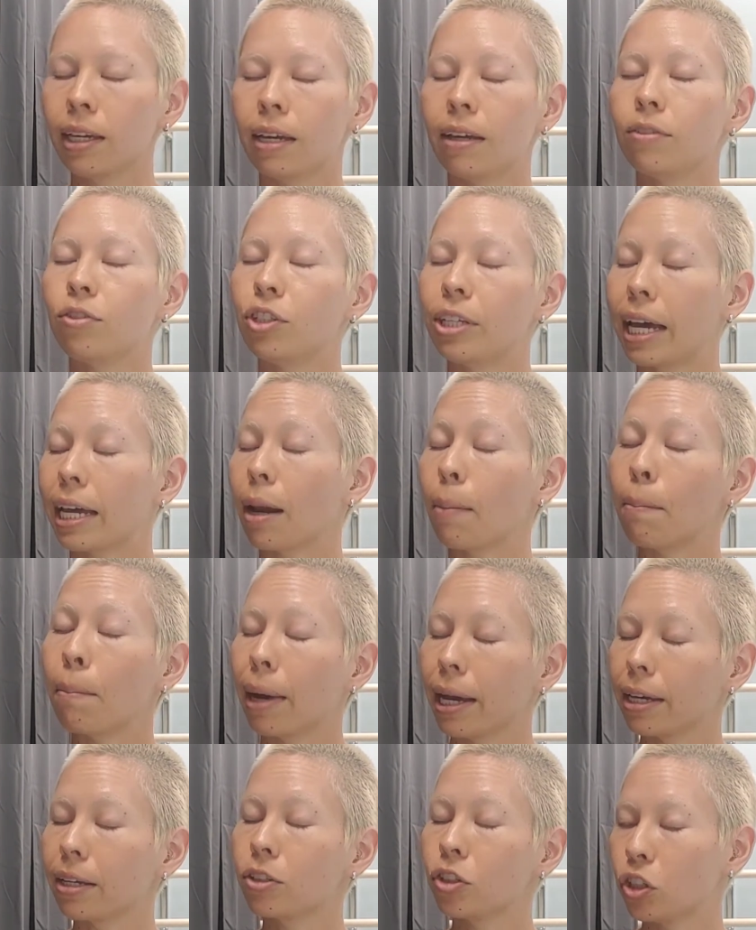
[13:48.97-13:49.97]
If she had a
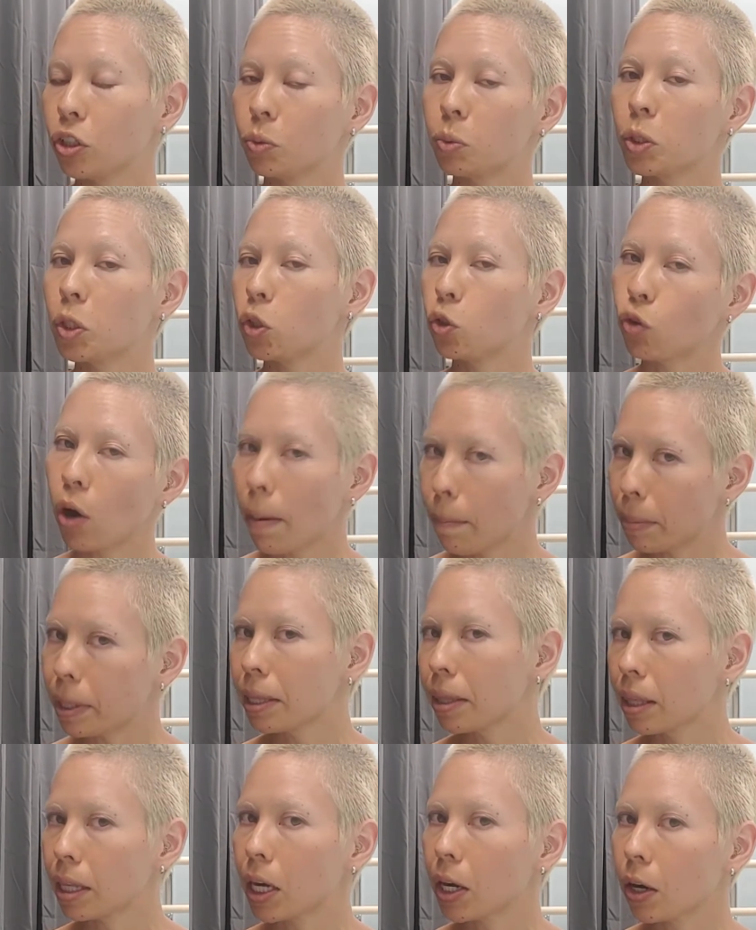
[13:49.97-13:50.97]
mic, she would drop
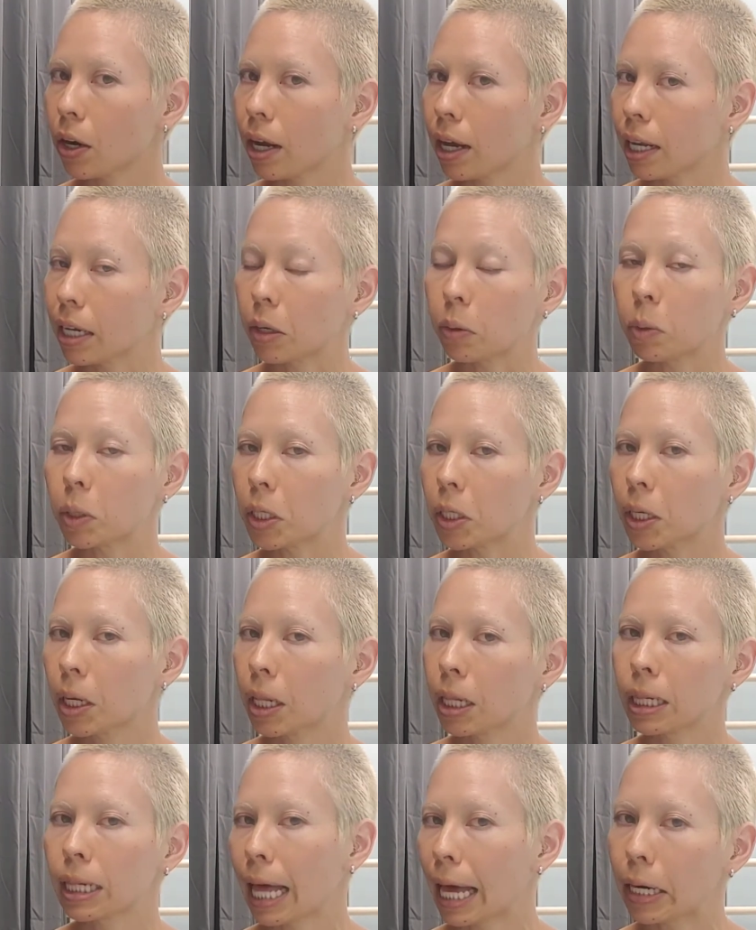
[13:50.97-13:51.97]
it there and it would
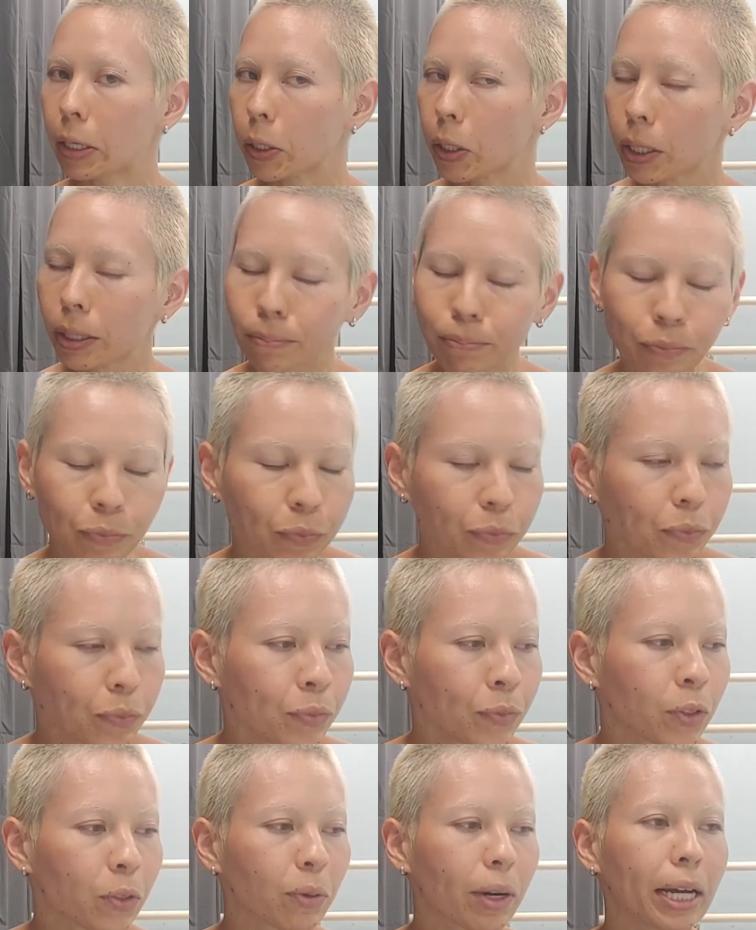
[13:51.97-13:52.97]
clatter,
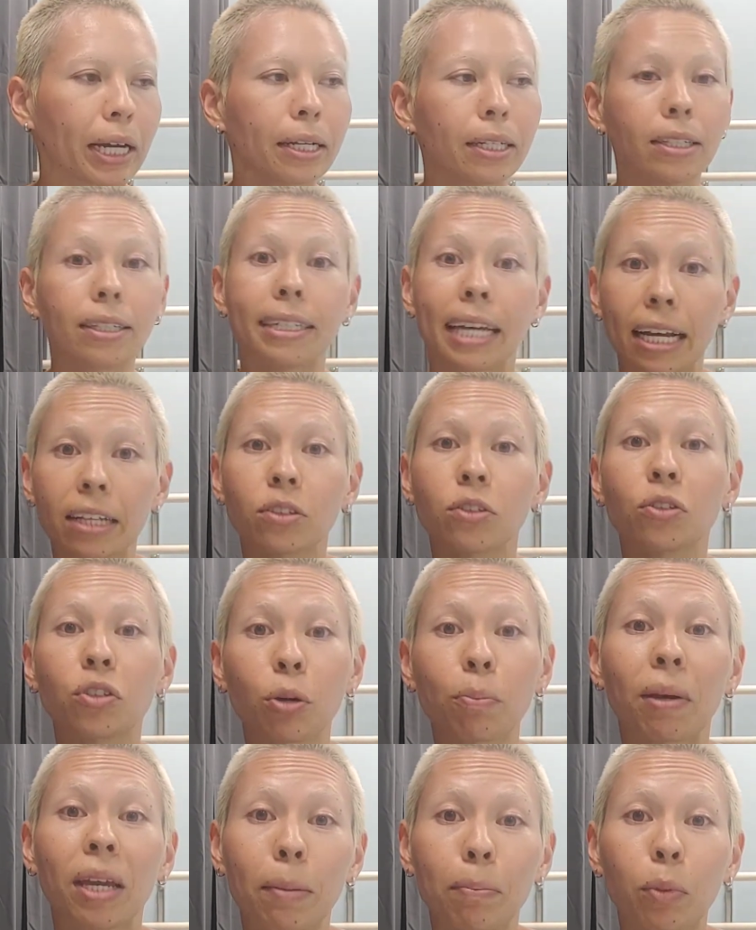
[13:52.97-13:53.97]
right? Dancers
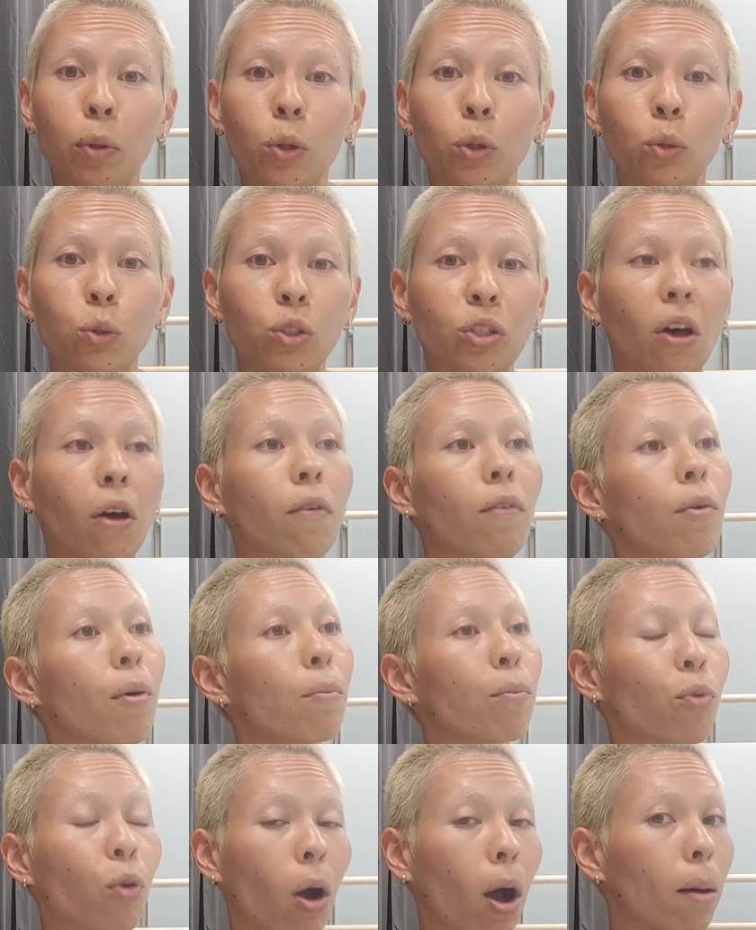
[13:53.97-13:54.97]
are people who solve
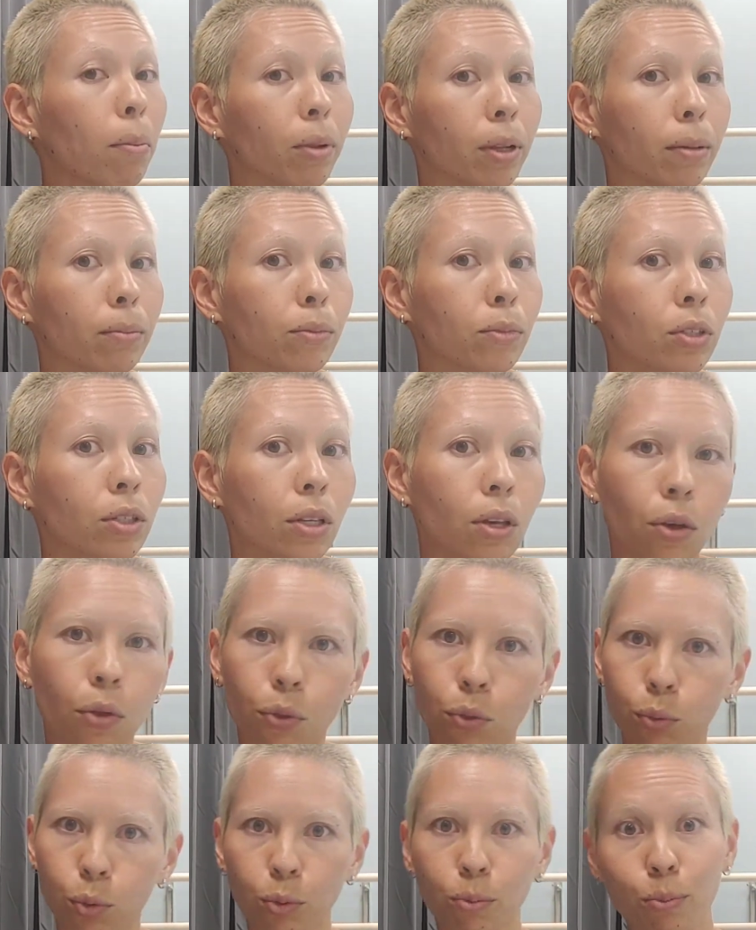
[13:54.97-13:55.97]
problems
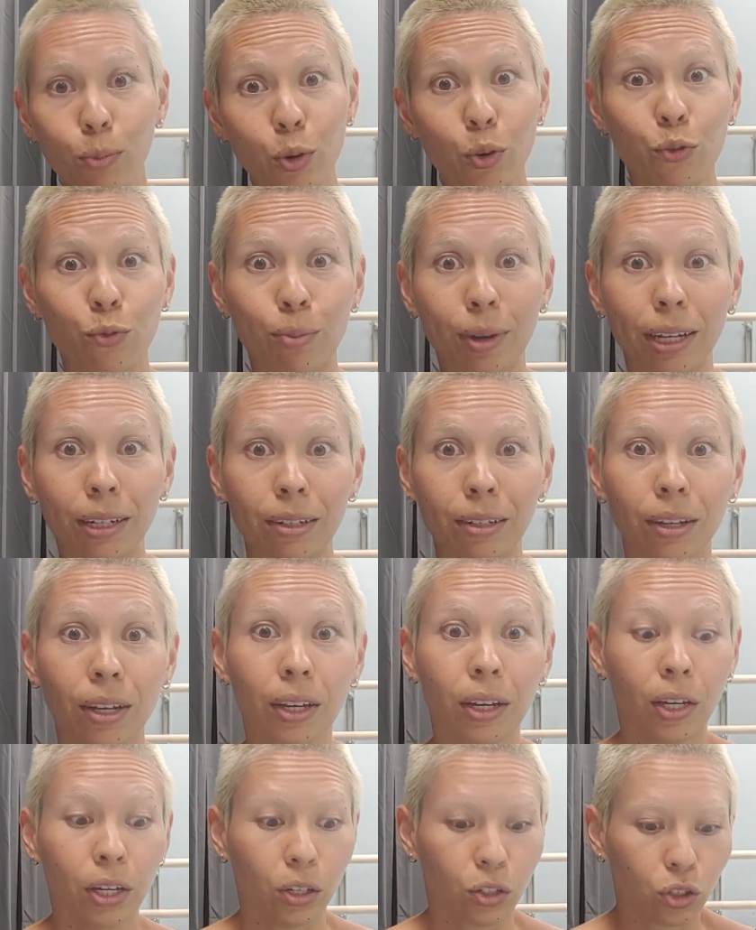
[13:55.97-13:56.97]
through movement.
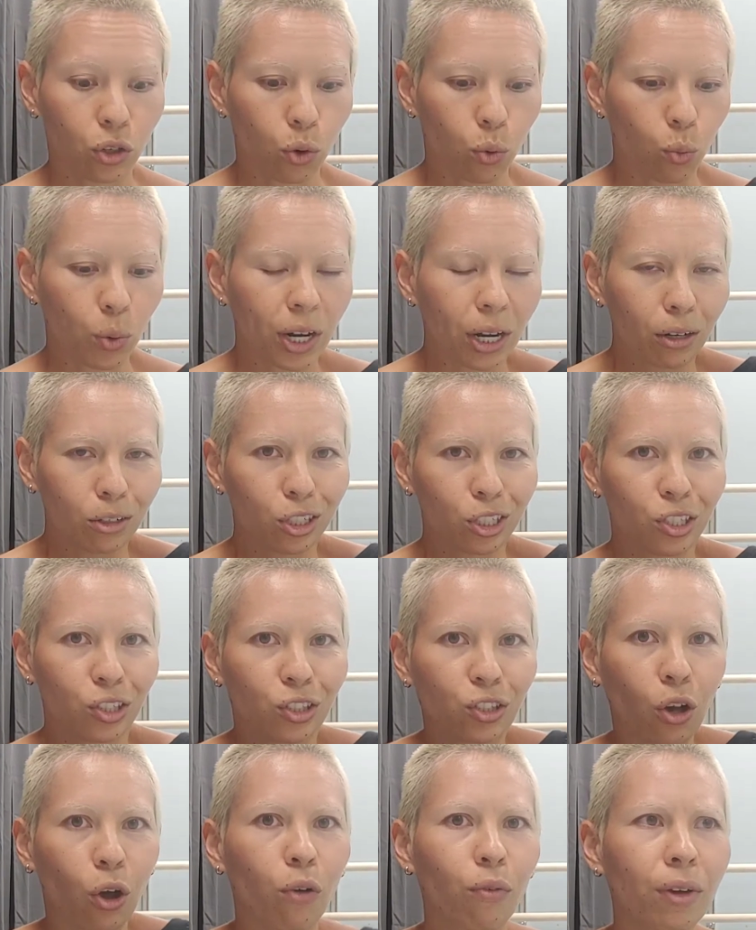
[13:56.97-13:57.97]
So we're
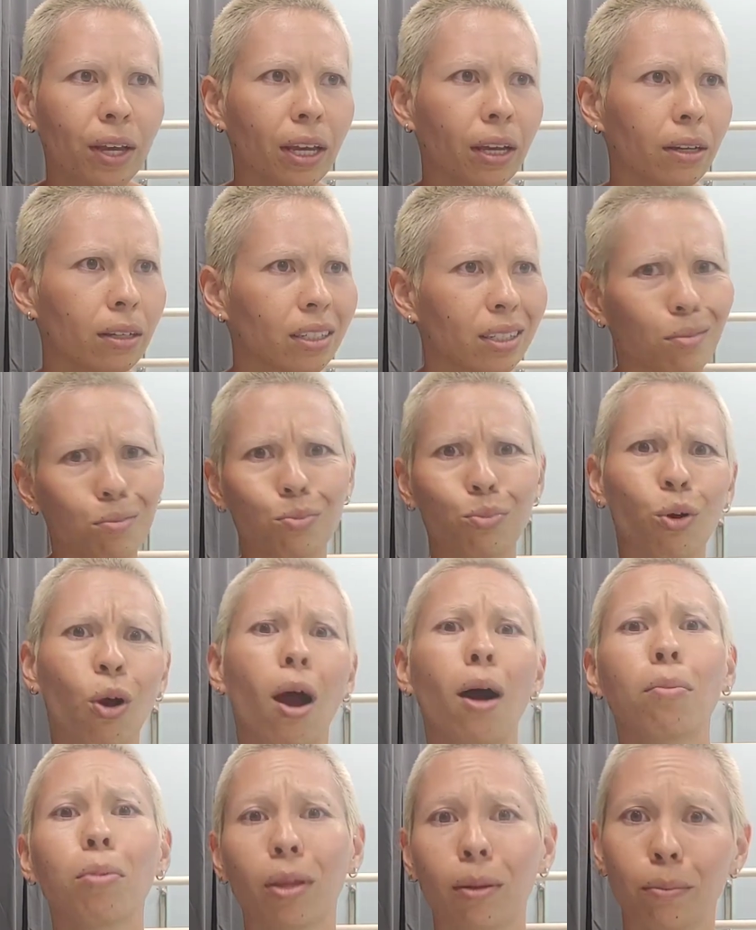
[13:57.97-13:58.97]
just solving some
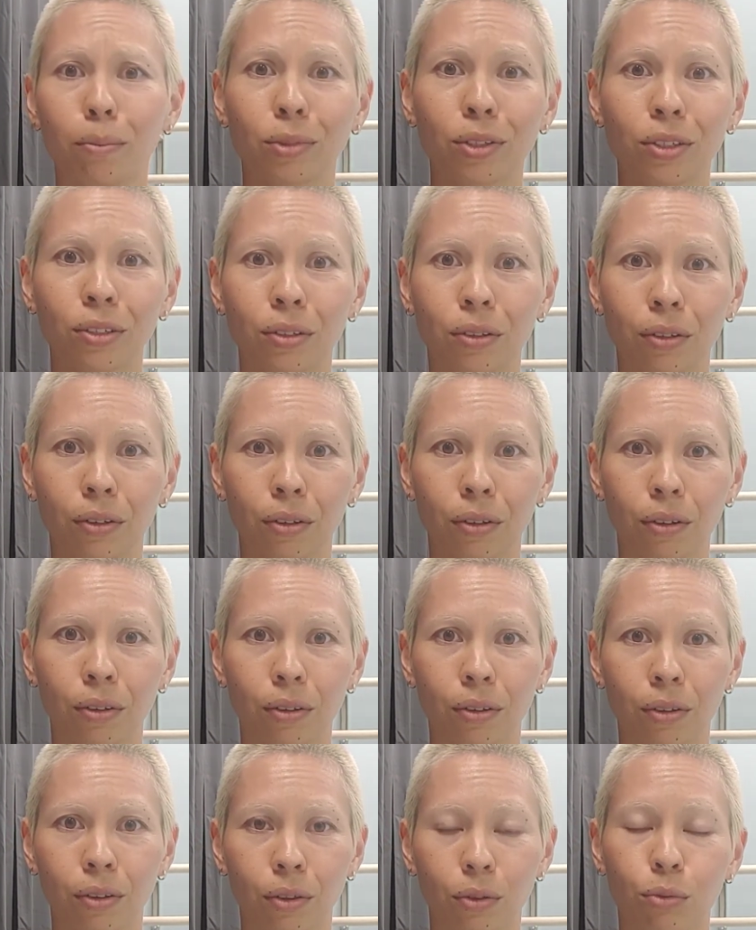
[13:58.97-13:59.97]
problems
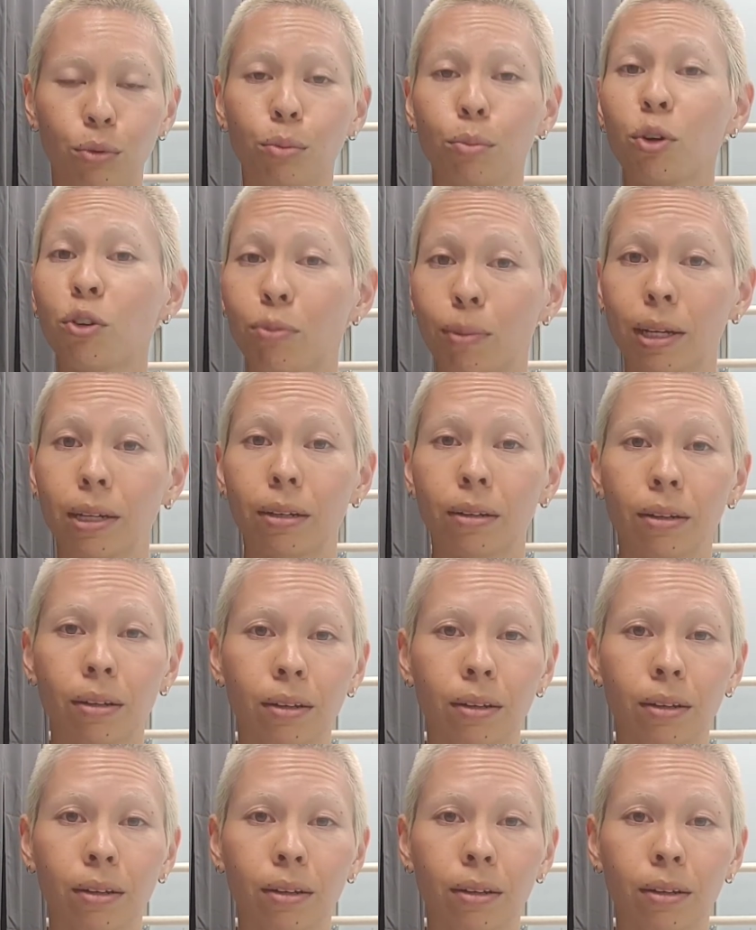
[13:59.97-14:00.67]
through movement.